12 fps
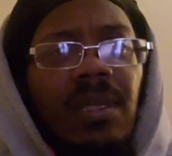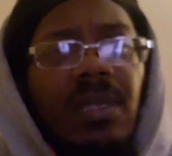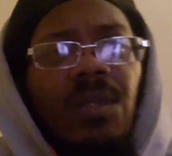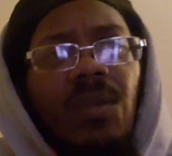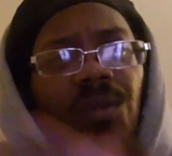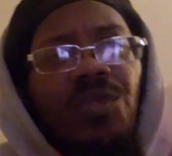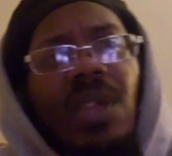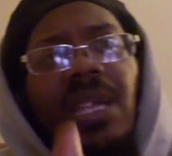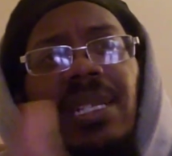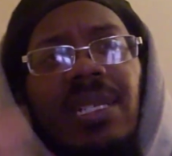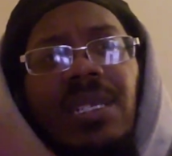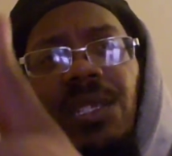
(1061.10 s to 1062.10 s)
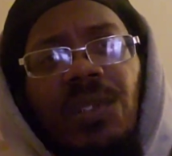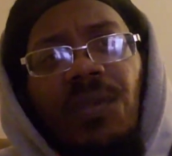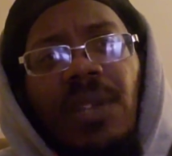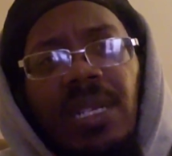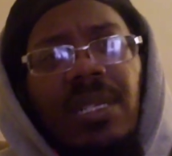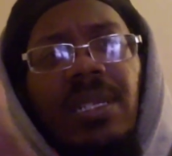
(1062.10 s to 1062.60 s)
You don't try to
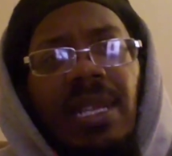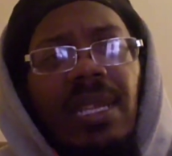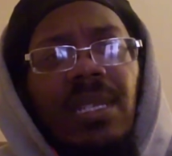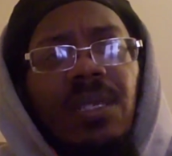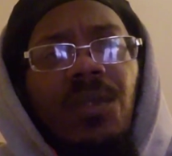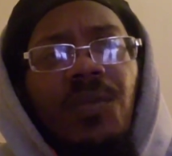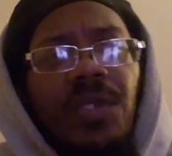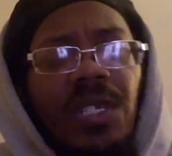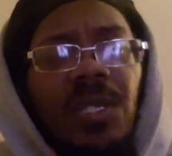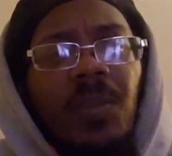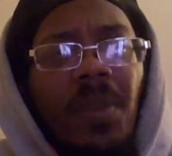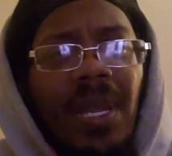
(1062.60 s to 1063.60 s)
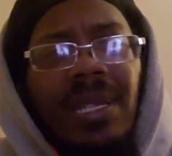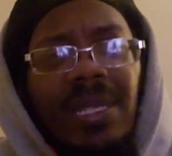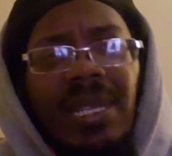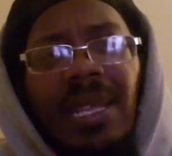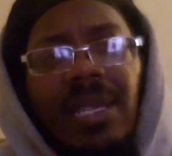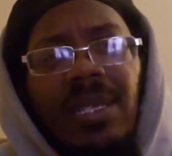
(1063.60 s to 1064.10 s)
discredit that. You
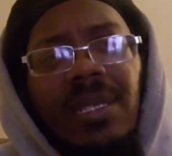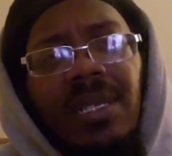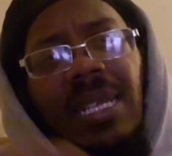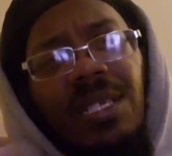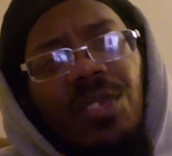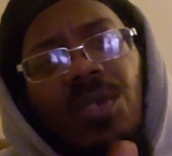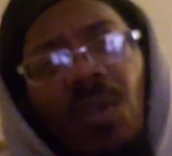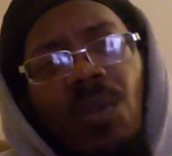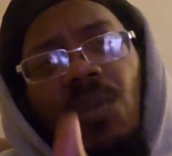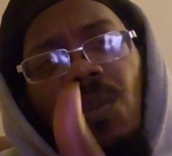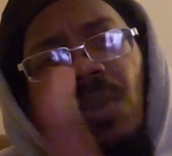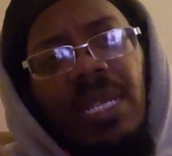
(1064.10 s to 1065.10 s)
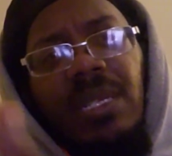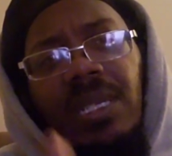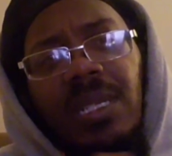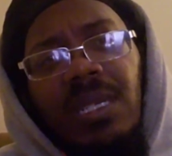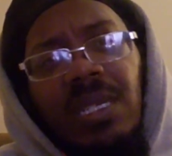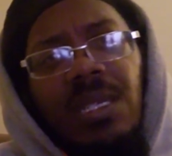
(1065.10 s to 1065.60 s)
respect that. That shows
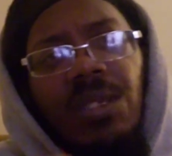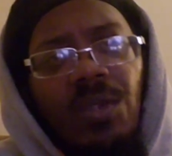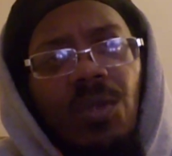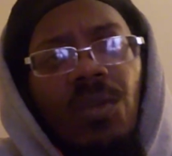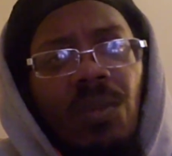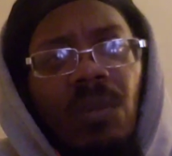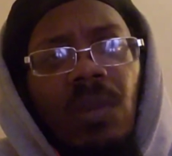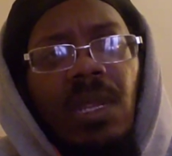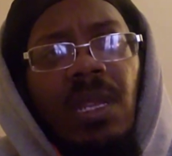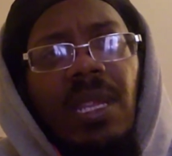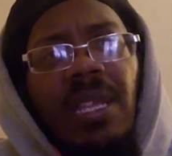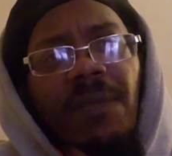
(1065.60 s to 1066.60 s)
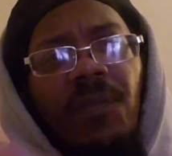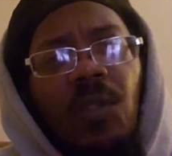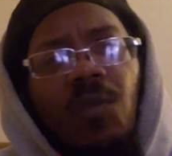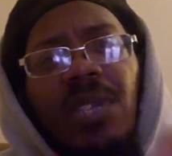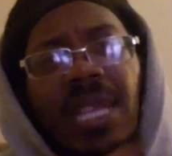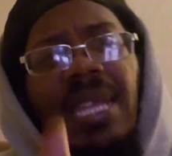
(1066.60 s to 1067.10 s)
weakness in you if
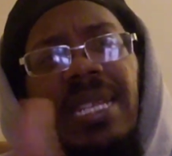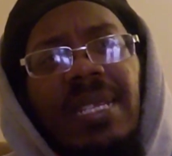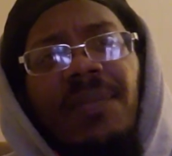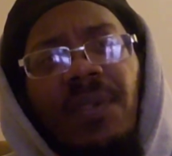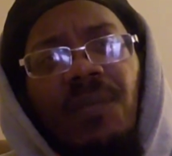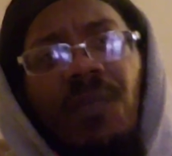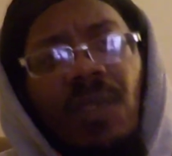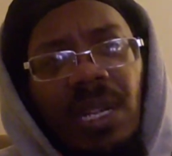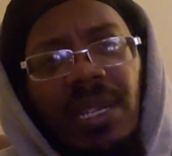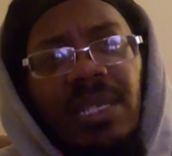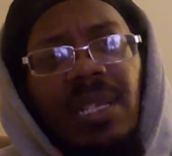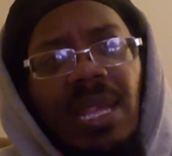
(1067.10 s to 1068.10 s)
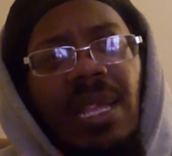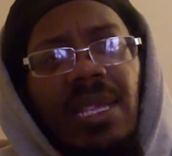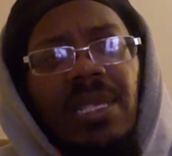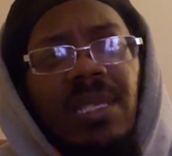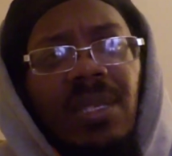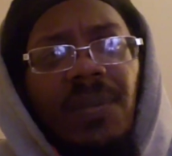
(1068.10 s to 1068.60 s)
you can't even
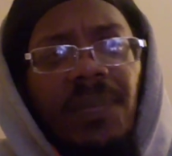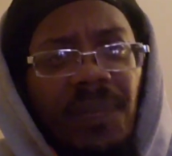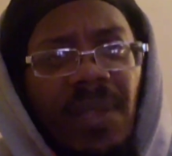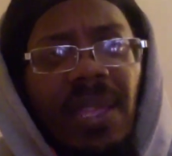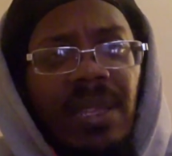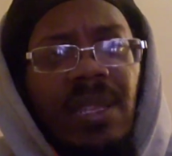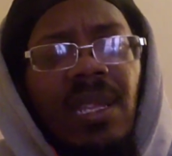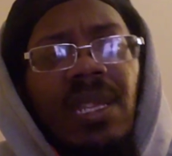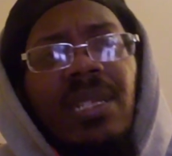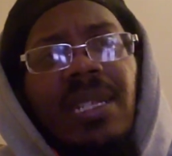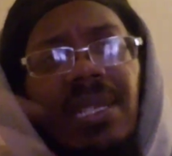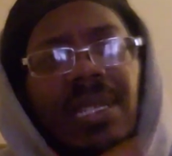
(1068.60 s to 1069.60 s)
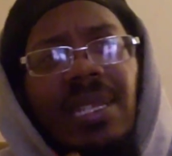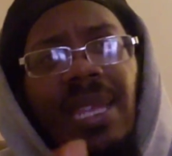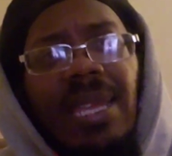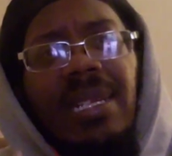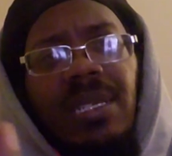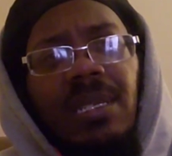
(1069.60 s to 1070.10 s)
recognize the fact that the
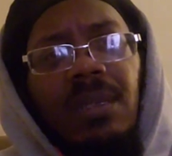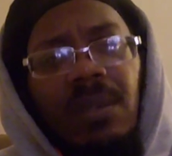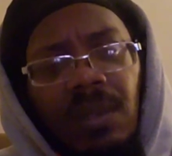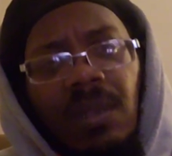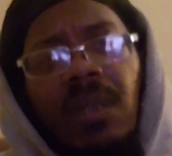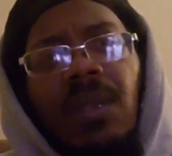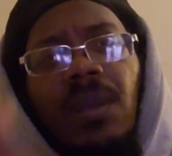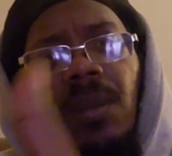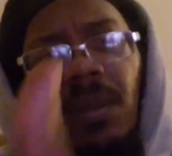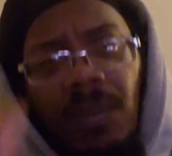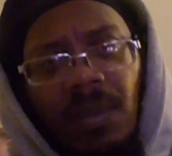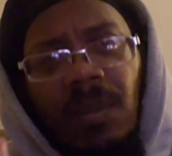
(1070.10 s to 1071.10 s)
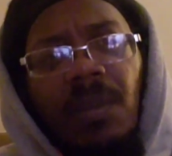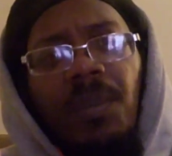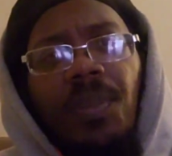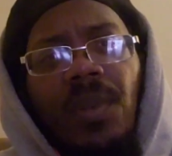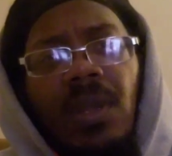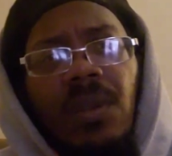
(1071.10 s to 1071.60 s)
cat is
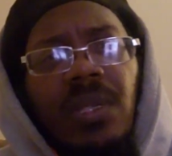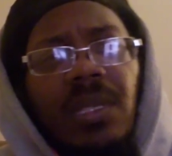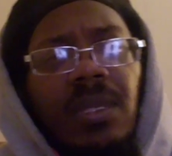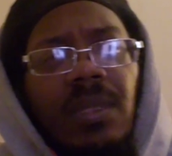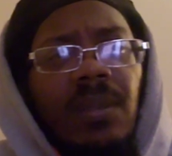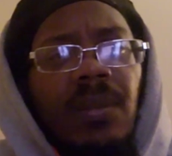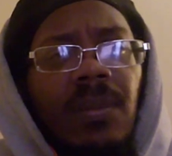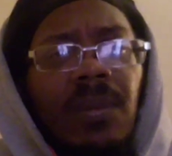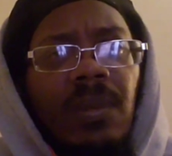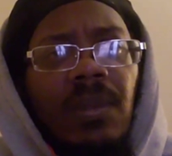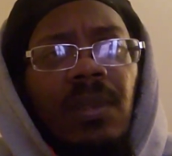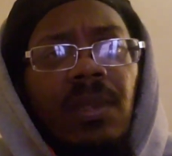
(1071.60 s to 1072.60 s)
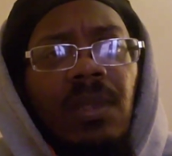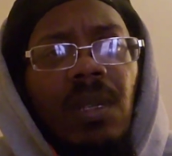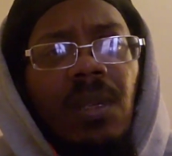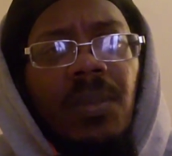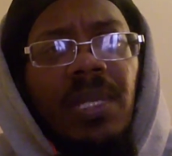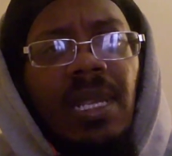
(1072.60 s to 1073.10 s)
brilliant. You
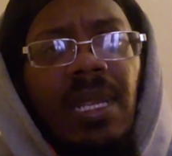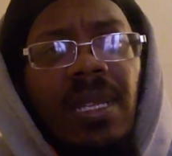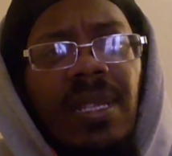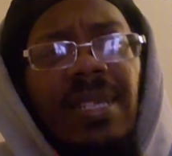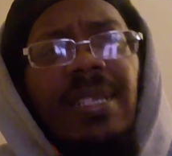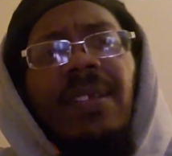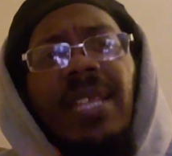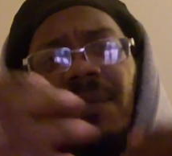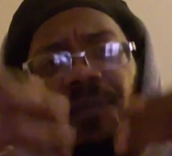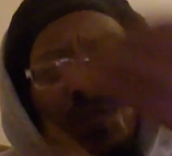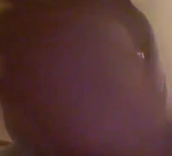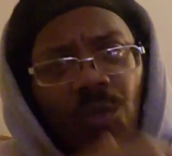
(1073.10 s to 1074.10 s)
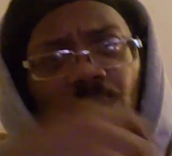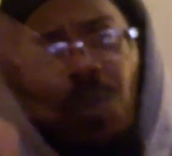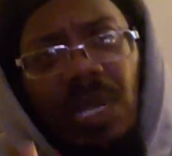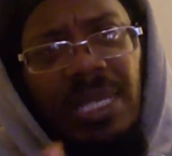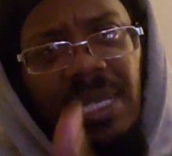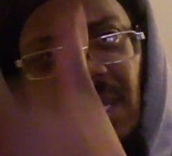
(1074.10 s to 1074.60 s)
know what I'm saying? And if you
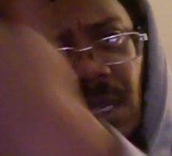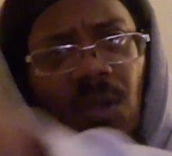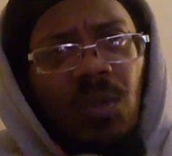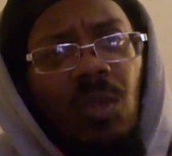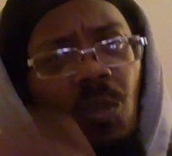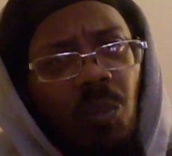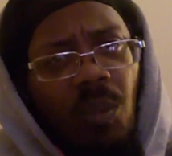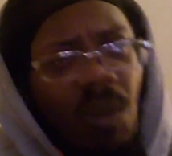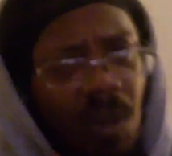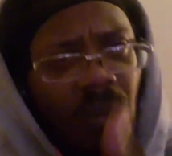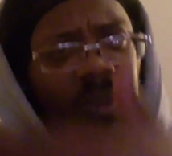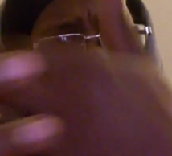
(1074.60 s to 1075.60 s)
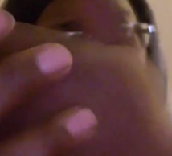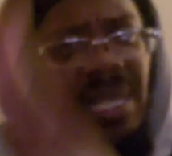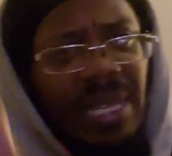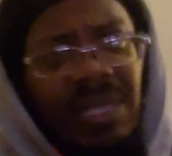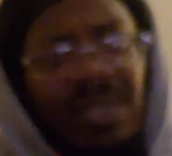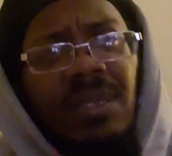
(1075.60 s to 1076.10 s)
willing to go to war with
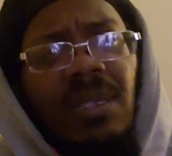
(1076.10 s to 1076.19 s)
that,